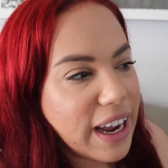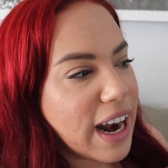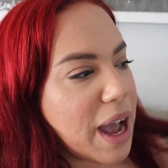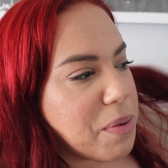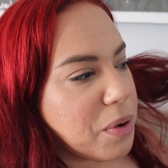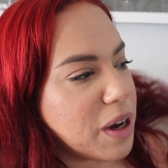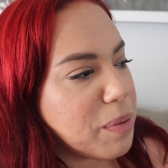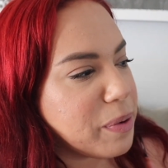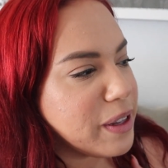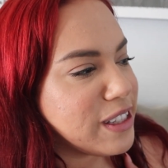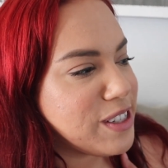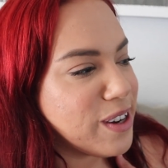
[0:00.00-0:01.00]
and I woke up
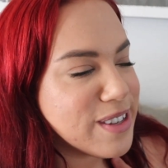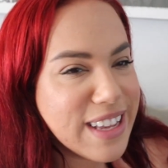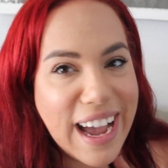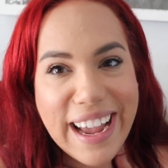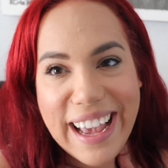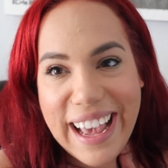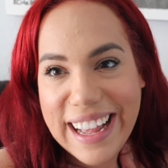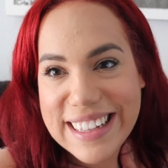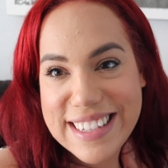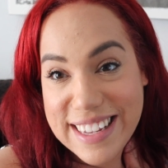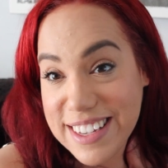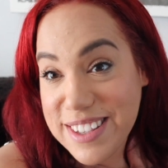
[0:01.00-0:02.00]
with Josiah
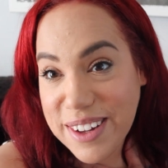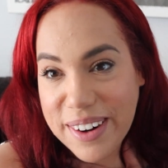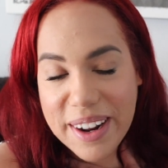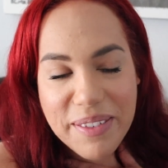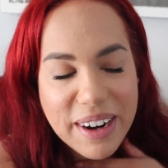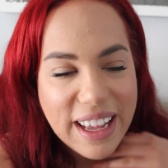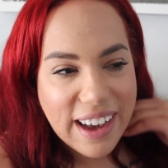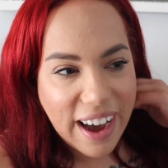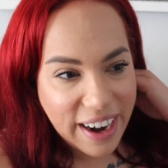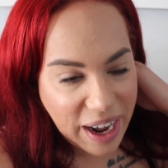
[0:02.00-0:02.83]
at 6:30 when he got